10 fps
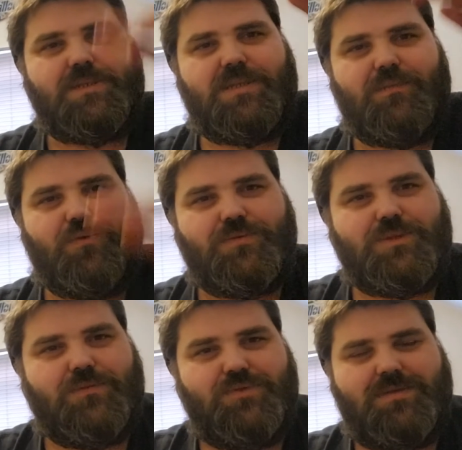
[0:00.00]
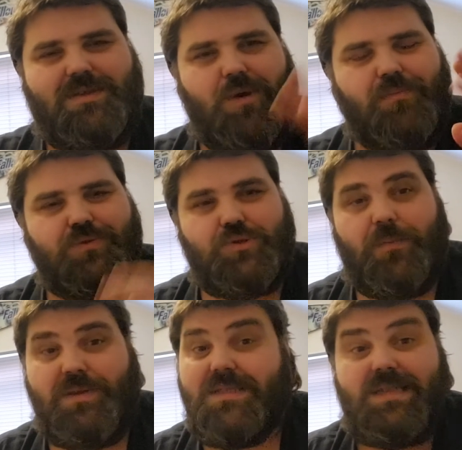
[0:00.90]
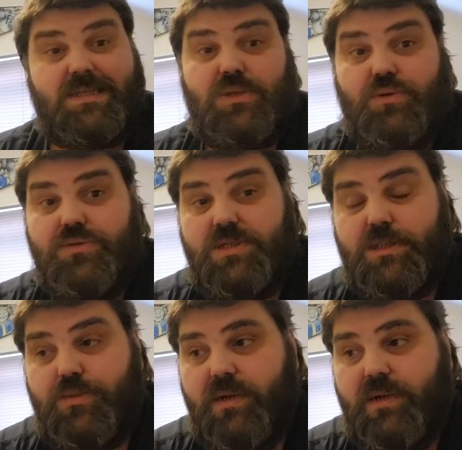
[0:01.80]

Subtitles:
You see them all sort of go up and drop, and it's gorgeous.